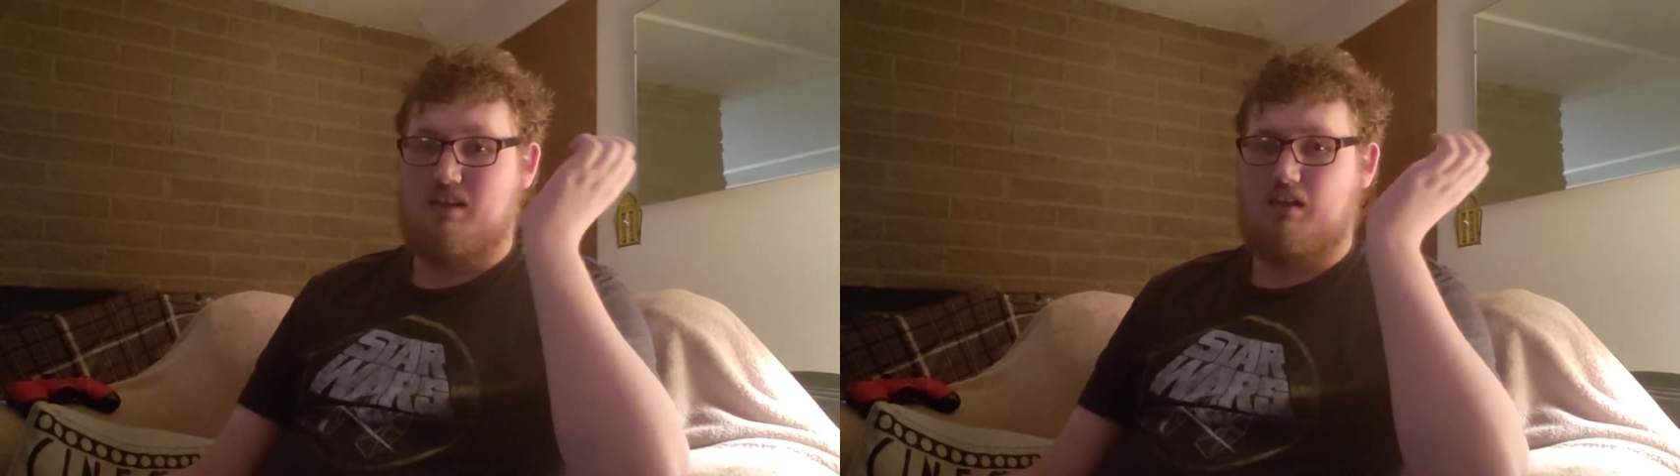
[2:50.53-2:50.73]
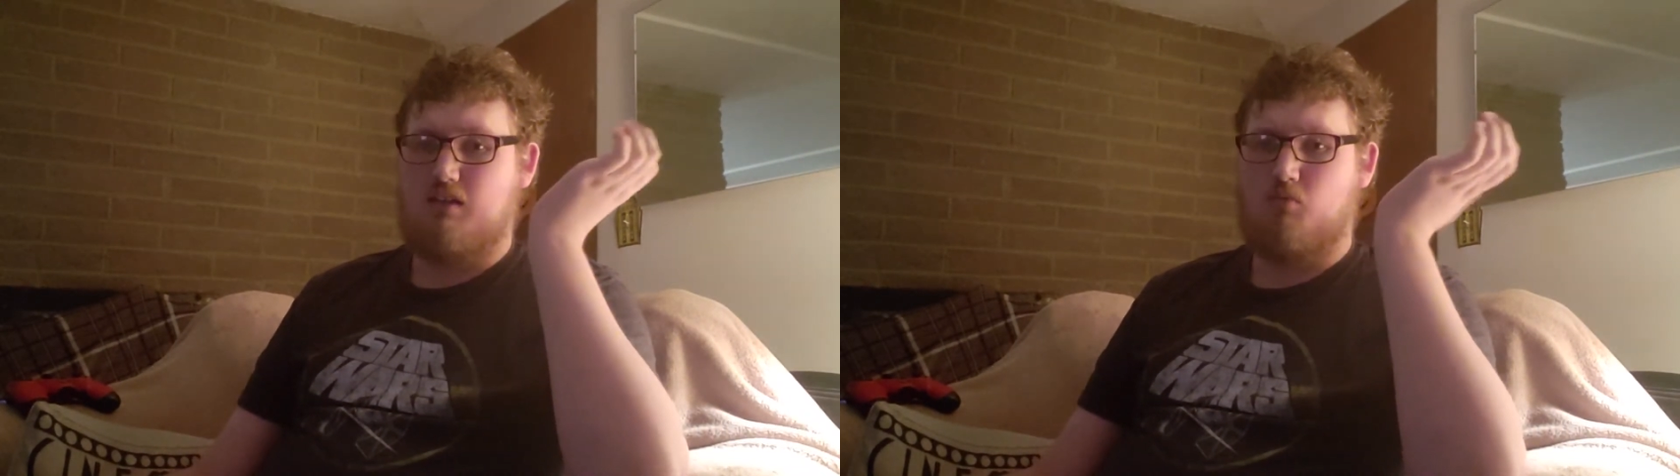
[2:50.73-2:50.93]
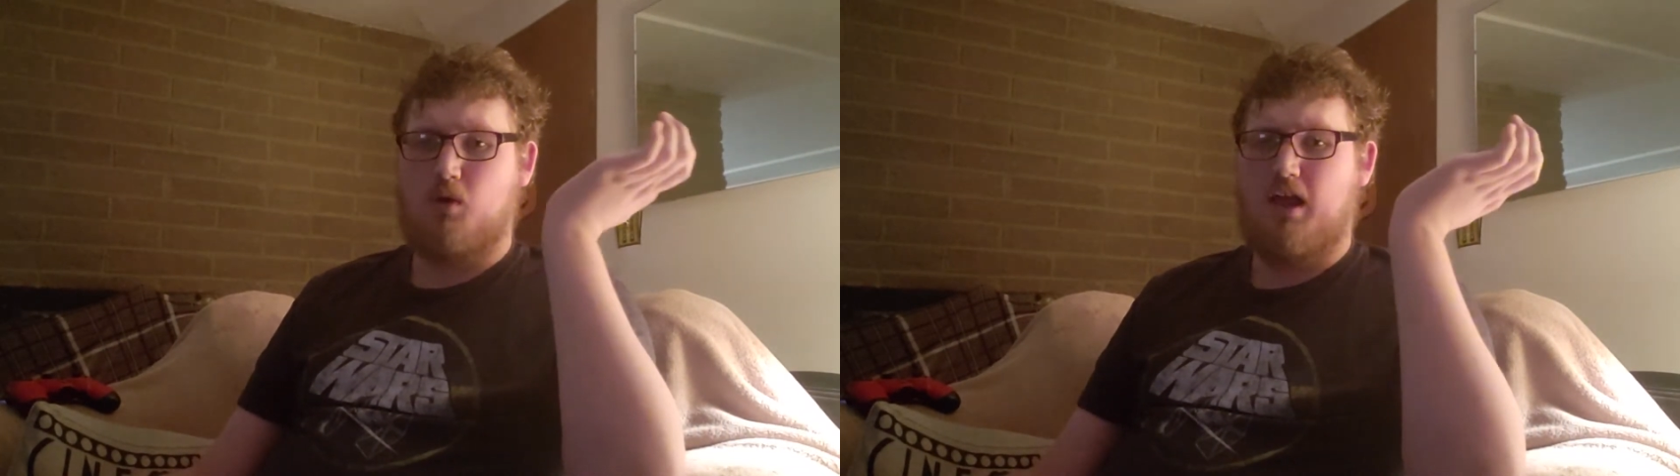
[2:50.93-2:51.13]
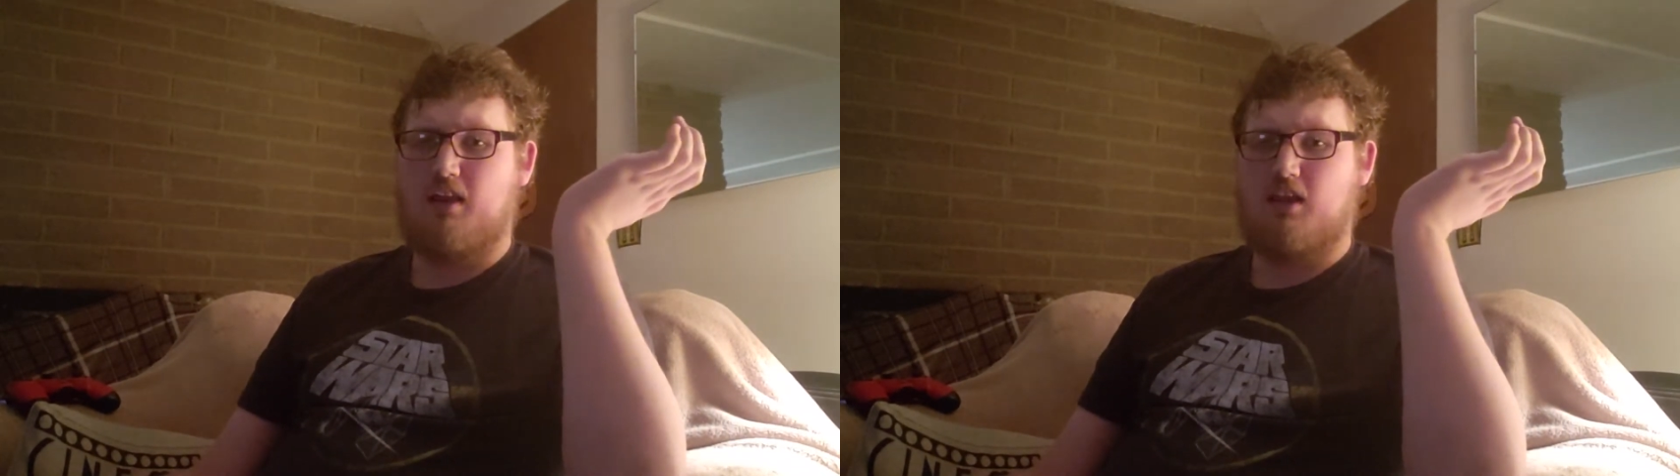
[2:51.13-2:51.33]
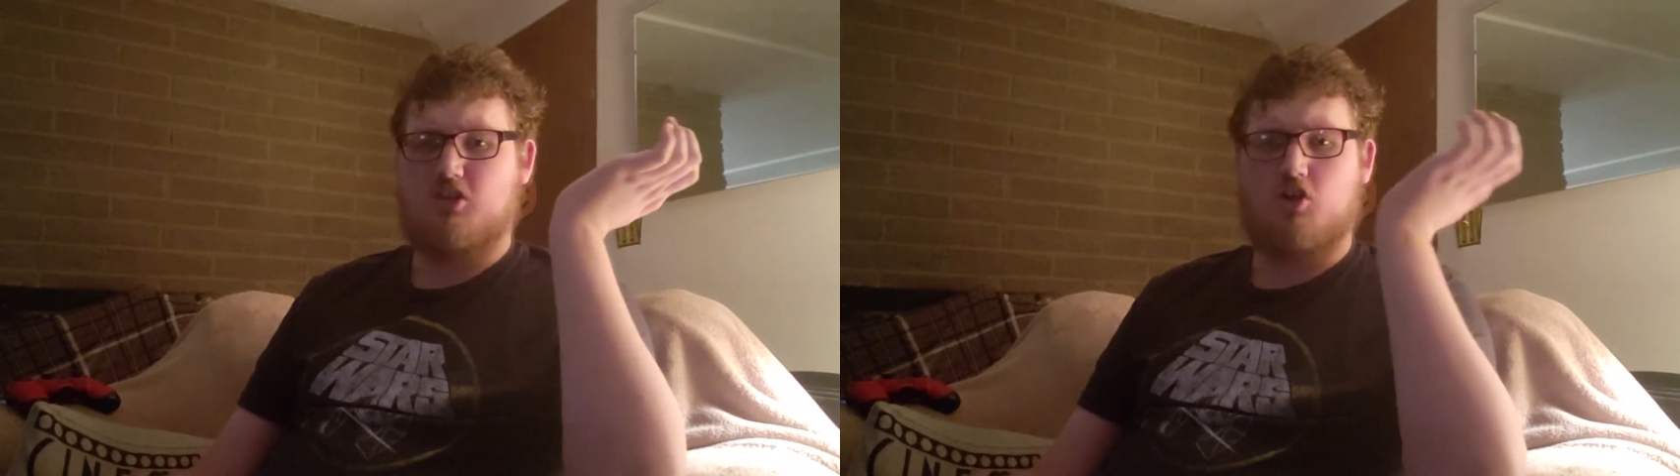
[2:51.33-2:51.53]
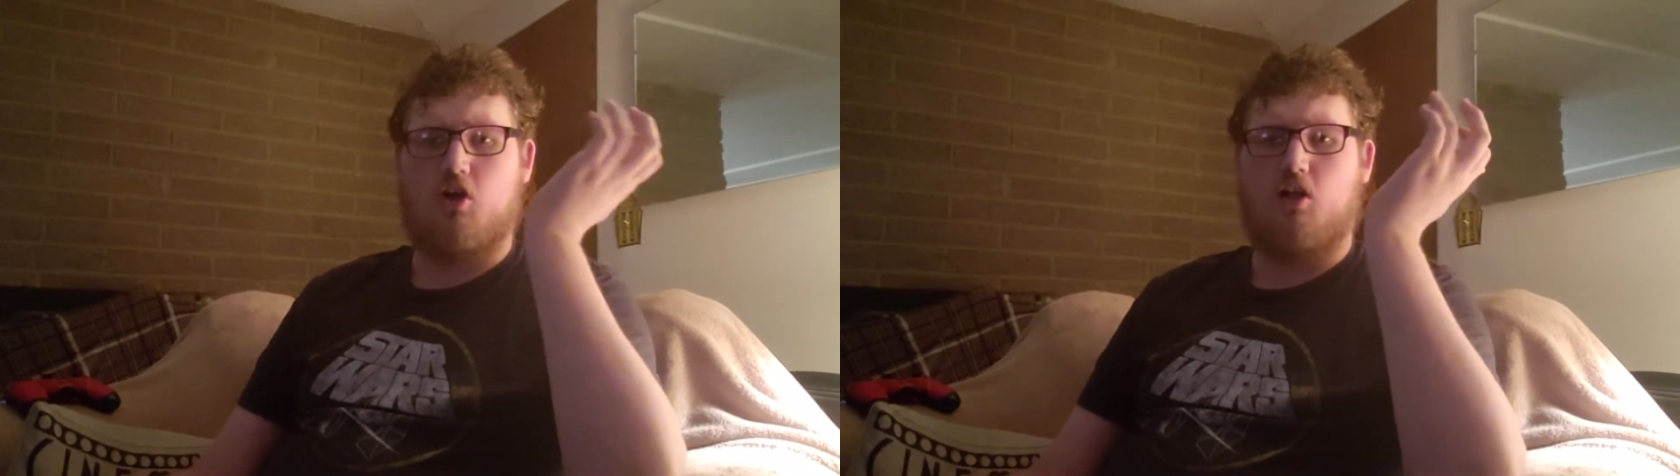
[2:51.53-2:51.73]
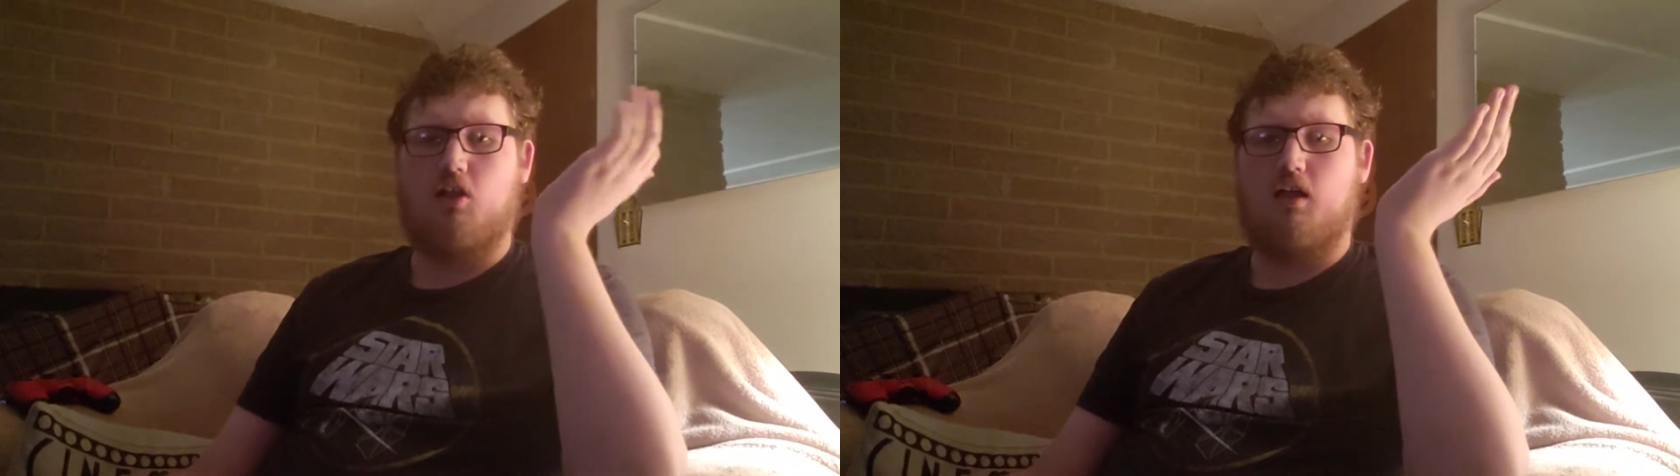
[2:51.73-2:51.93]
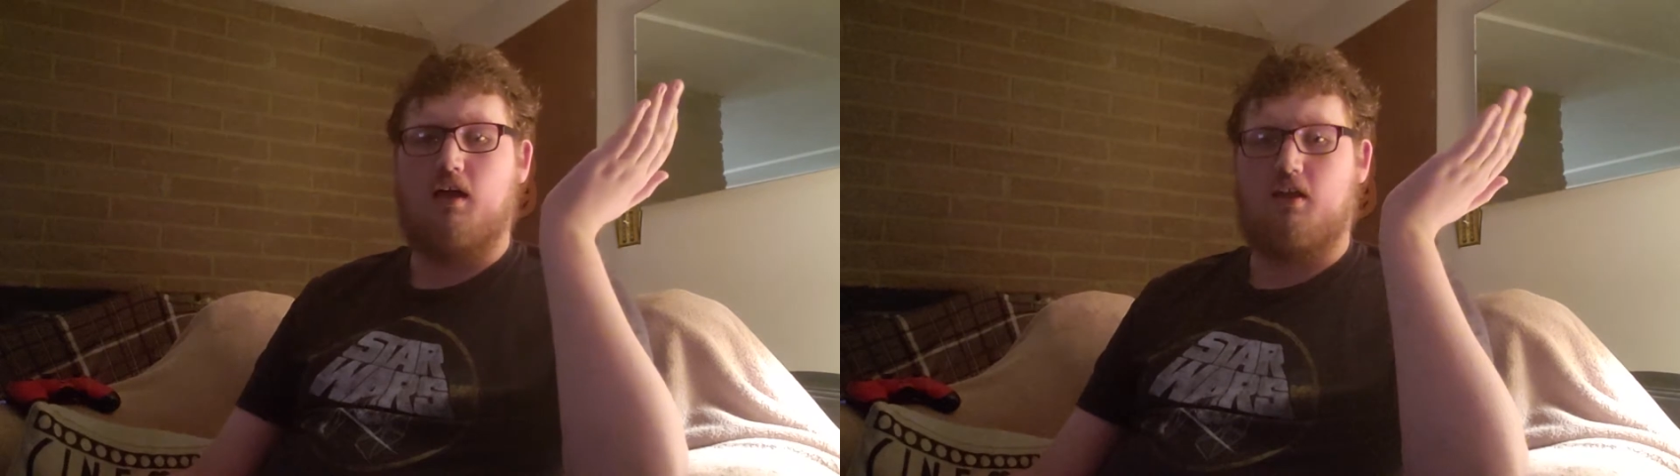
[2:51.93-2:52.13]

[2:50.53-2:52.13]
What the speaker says: it's what I like to call